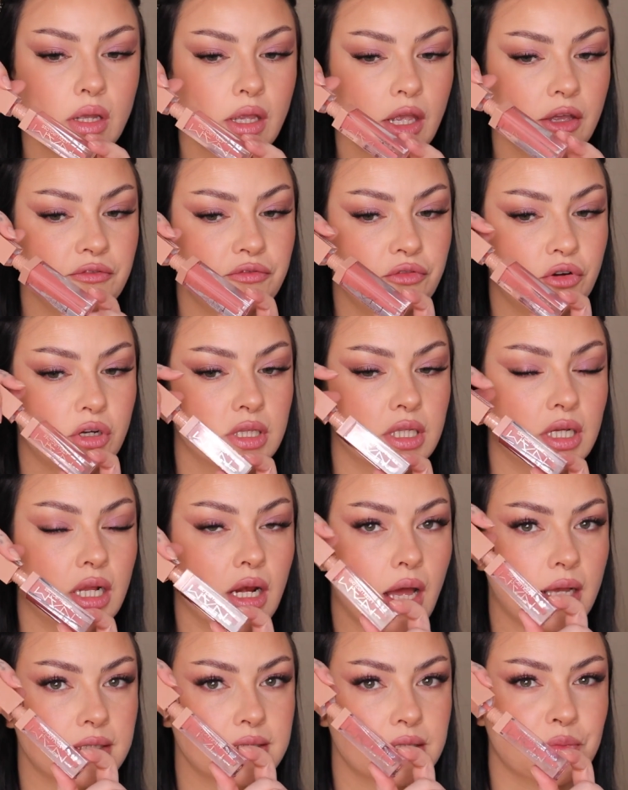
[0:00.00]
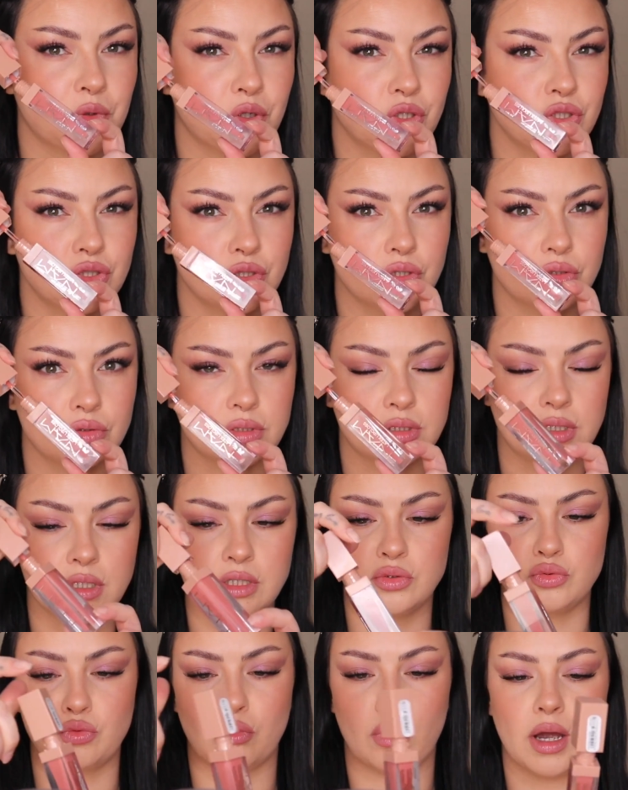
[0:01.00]
And for the gloss, I'm going to use
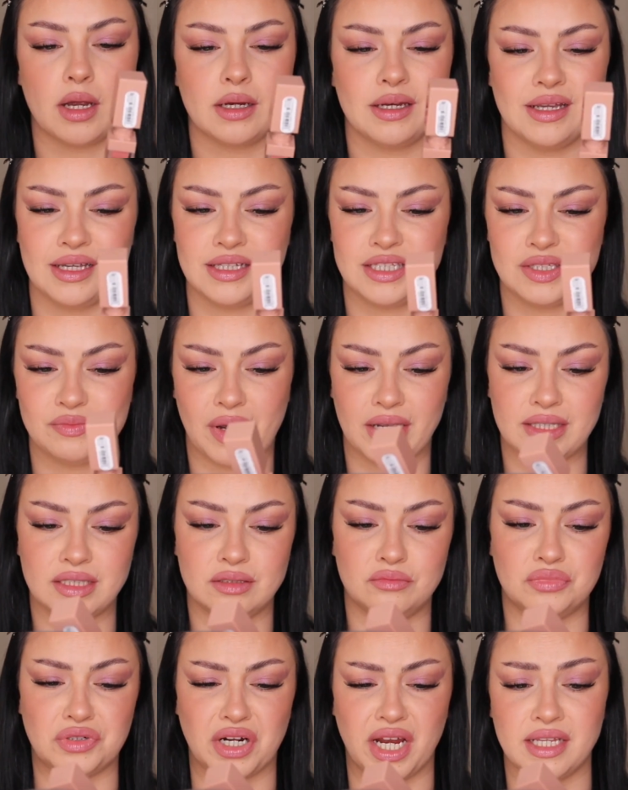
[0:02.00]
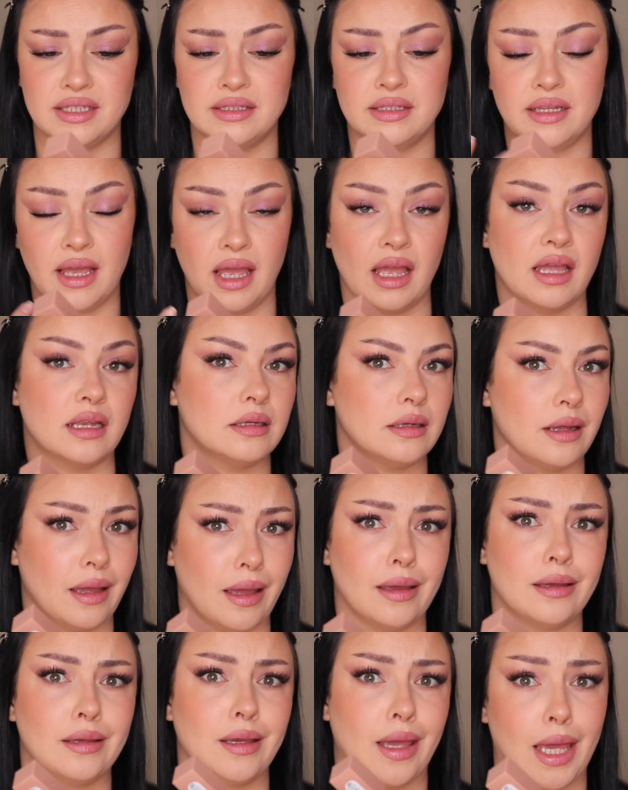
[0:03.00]
this one. It's by the brand
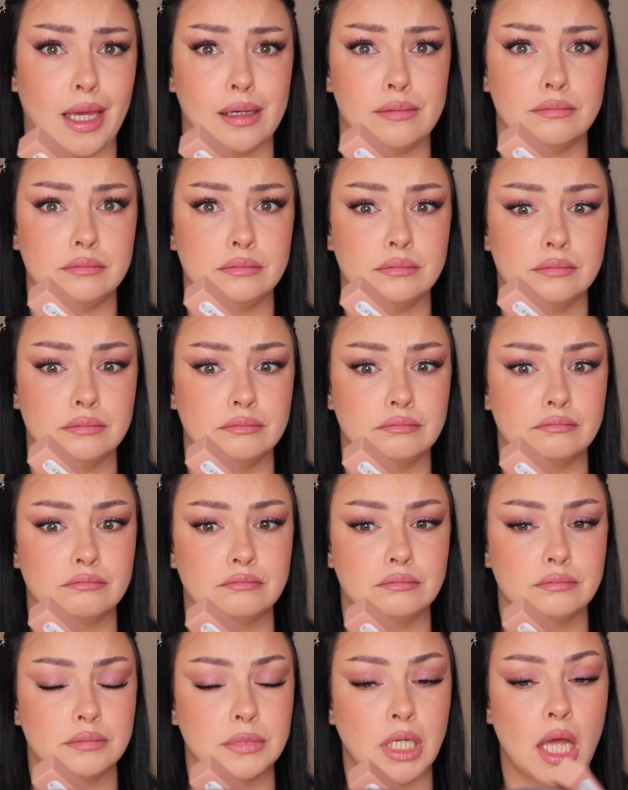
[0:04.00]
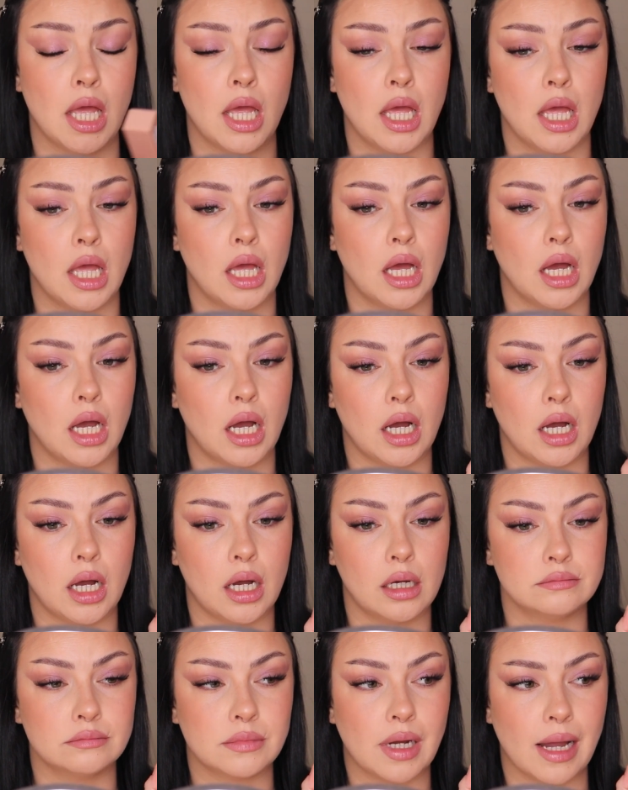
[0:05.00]
NAM.
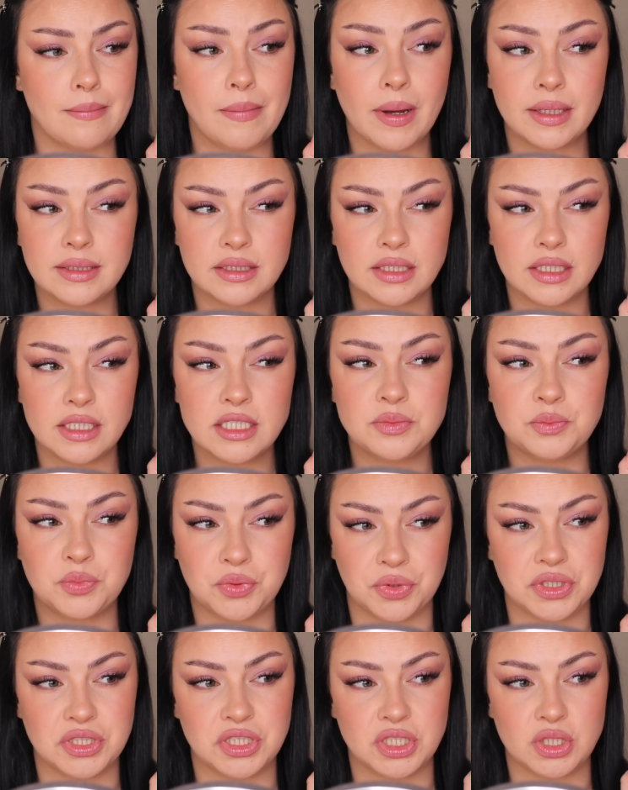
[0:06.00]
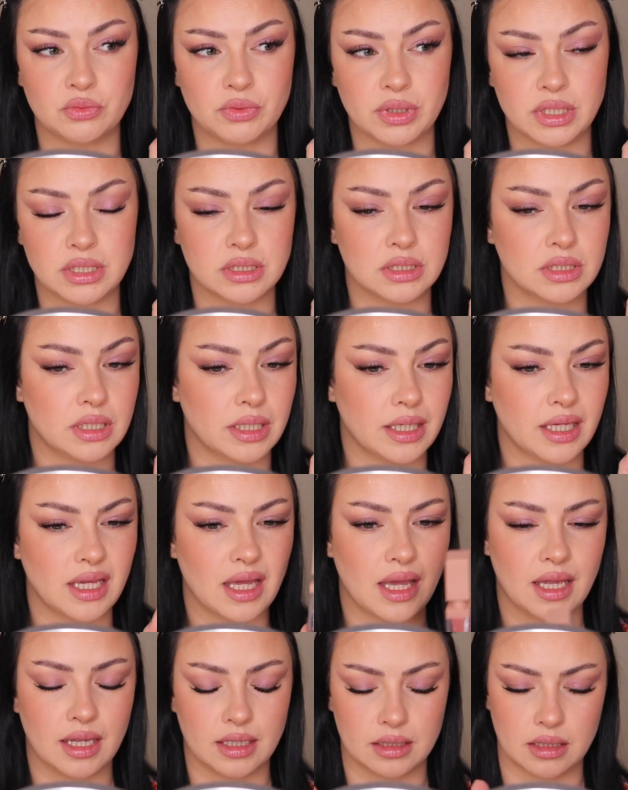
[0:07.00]
I bought this pretty recently,
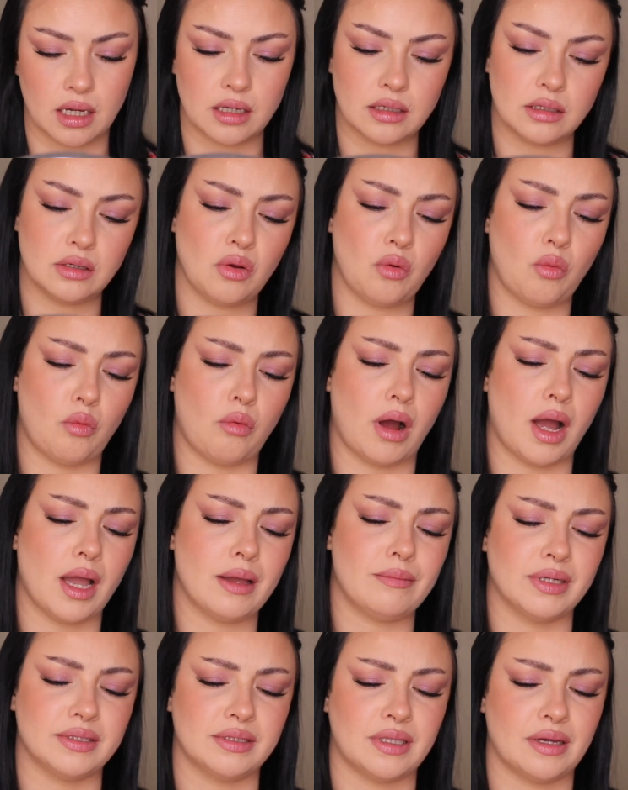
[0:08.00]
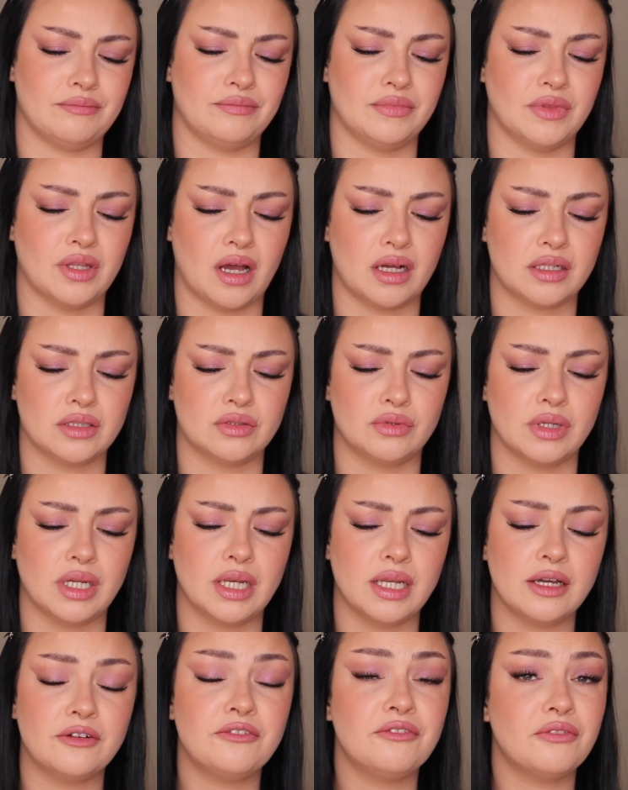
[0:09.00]
and I don't know why, but I'm not
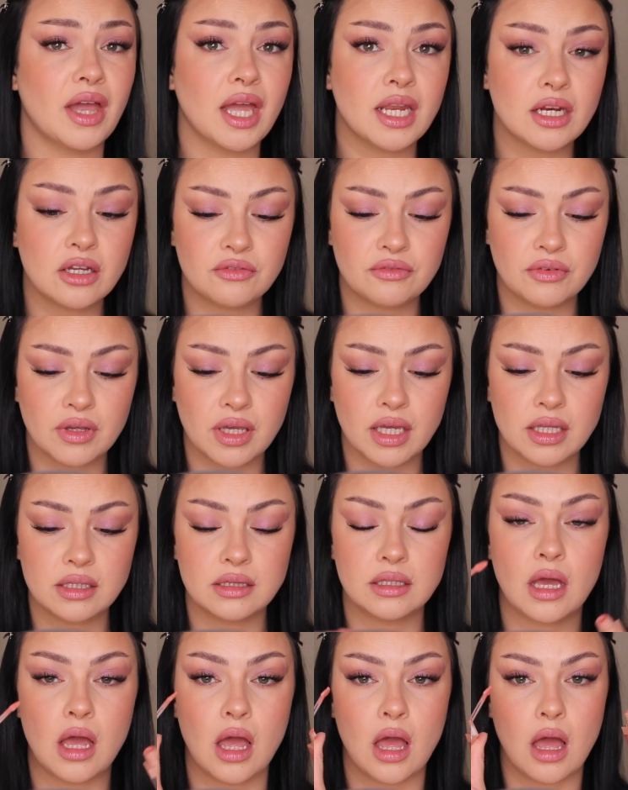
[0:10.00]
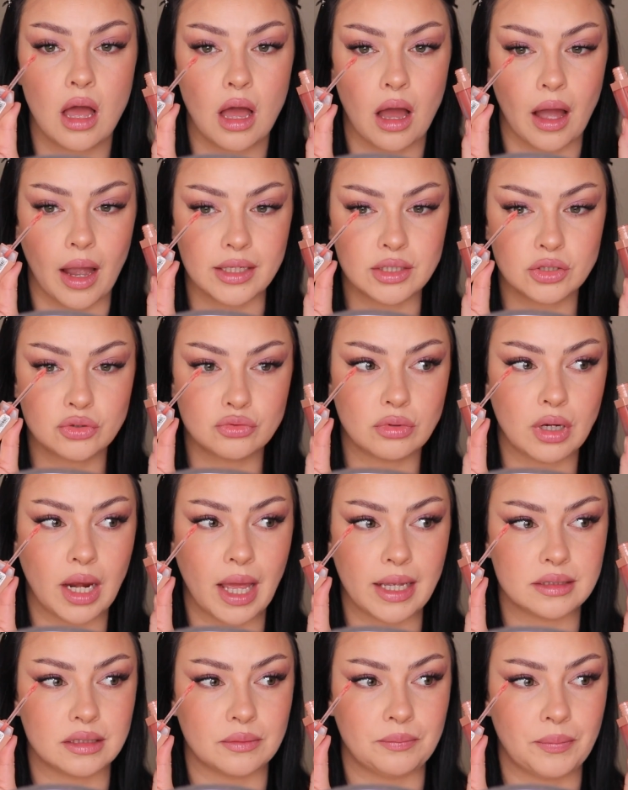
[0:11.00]
really a fan of it. I do
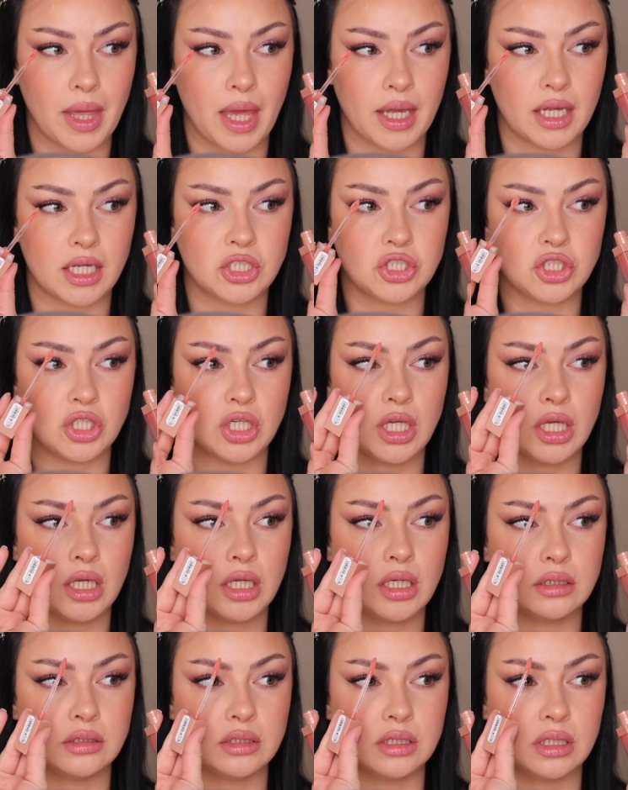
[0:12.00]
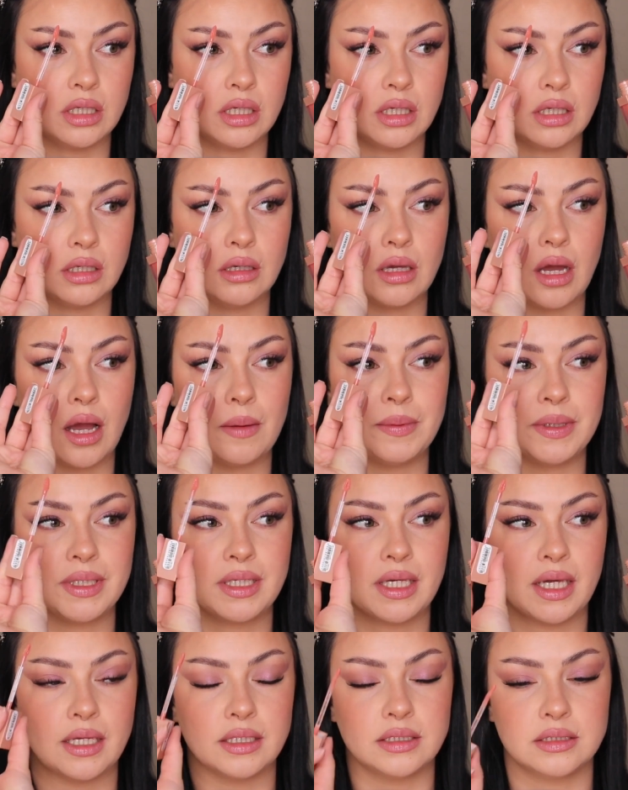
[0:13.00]
like the packaging, the
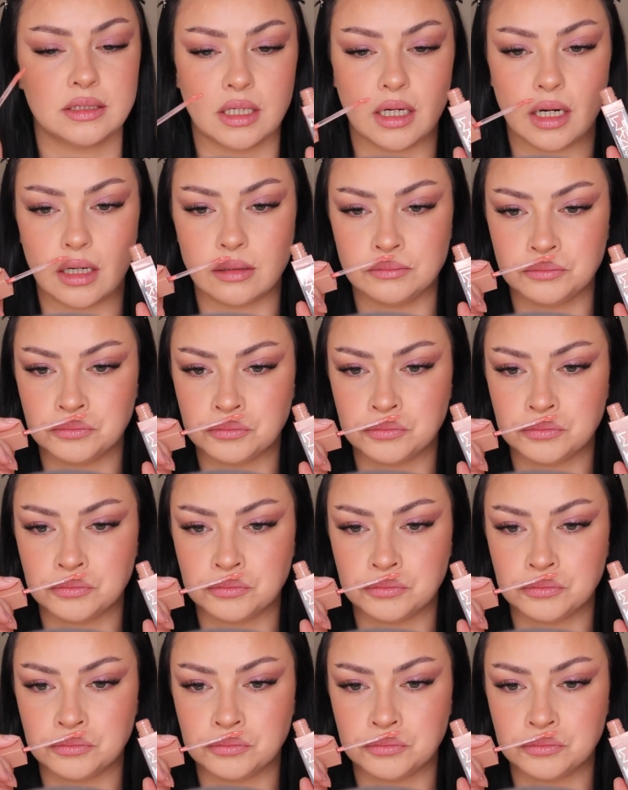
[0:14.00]
applicator.